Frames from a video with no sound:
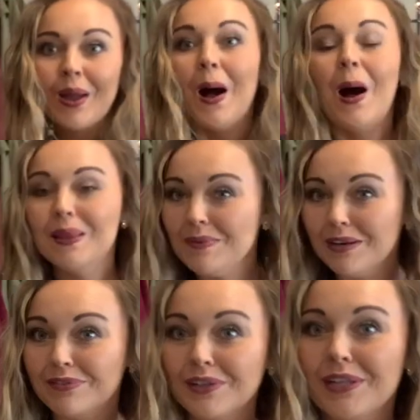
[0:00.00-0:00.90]
all the
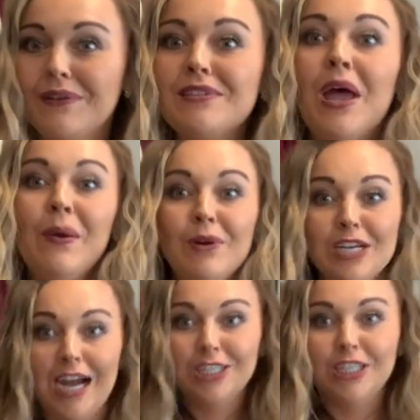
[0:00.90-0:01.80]
beautiful clothes, which
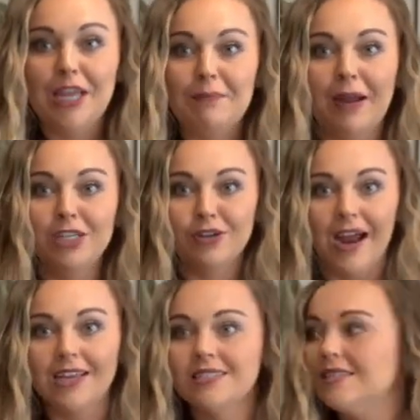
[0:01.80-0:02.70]
actually my
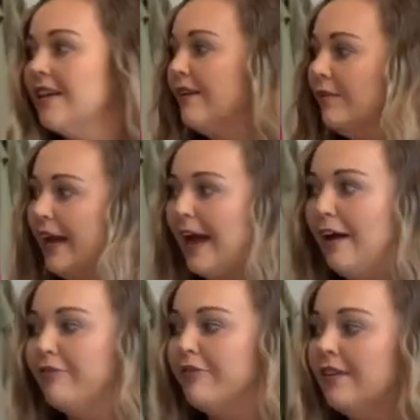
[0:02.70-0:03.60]
dress, we
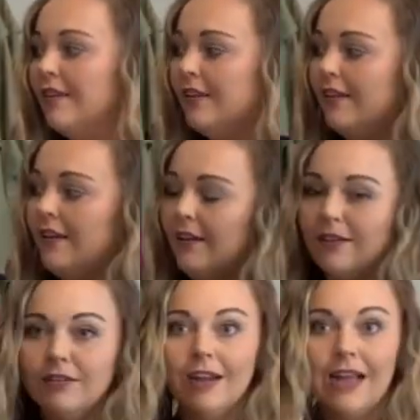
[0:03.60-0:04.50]
have
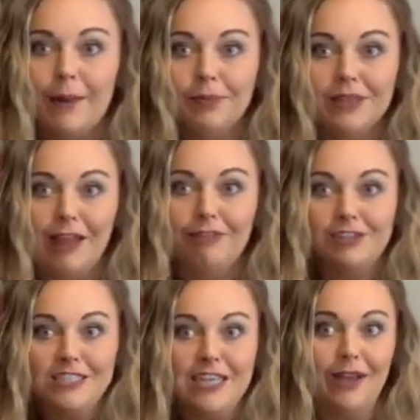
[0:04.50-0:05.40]
a couple left for
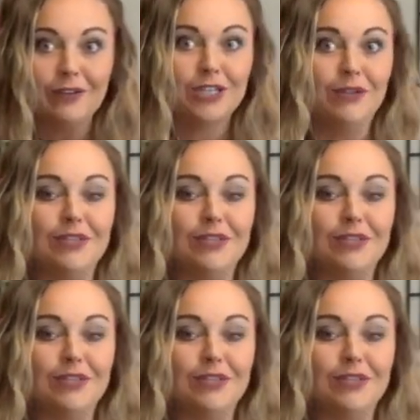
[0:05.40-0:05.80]
sale too.